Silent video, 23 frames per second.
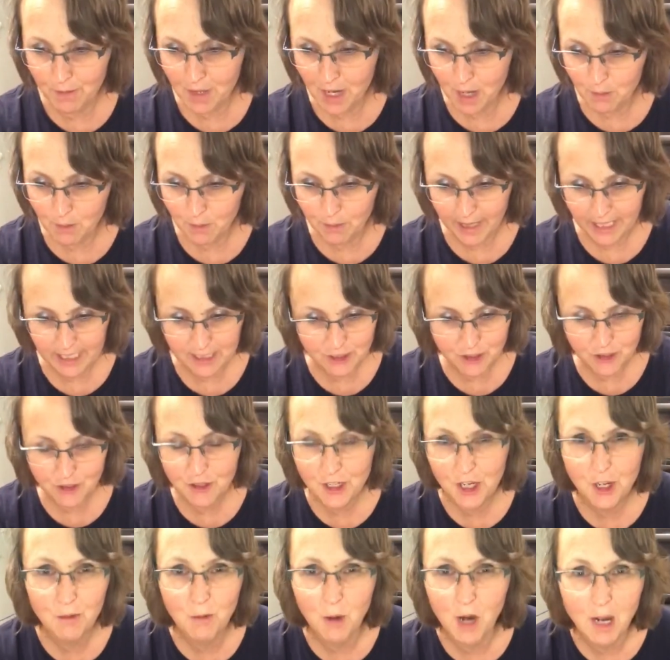Probably not on my
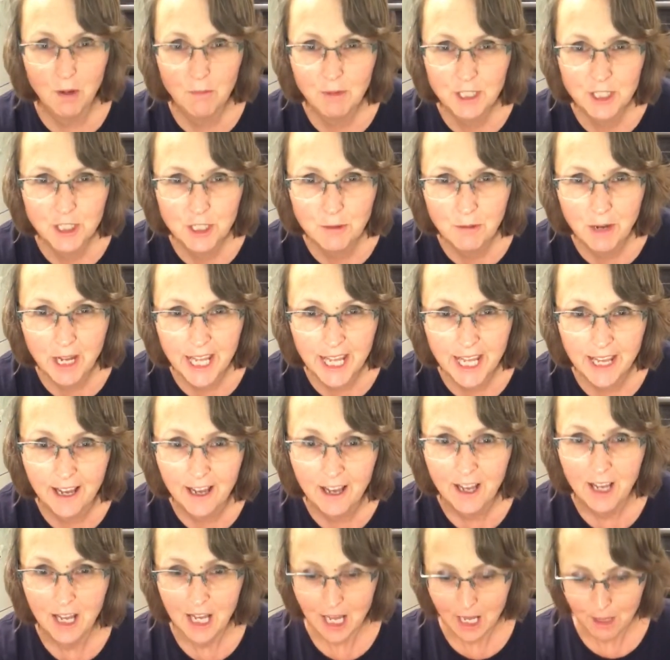silver, and it probably wouldn't be
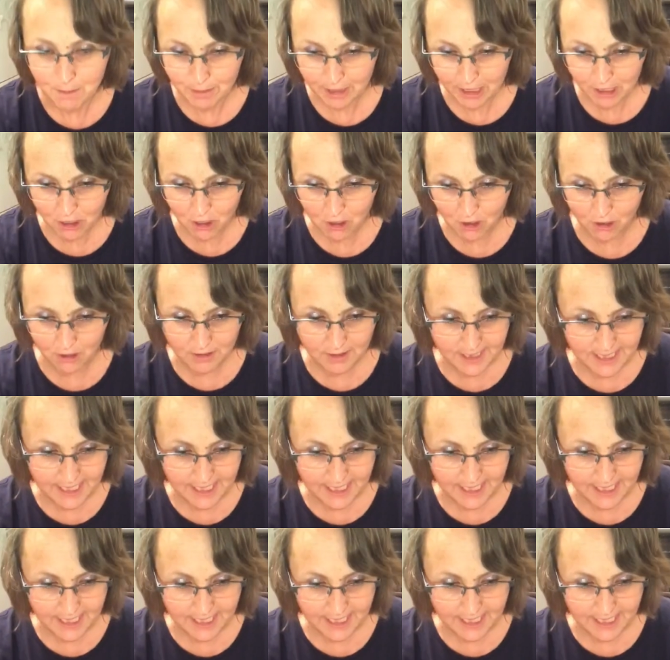necessary either.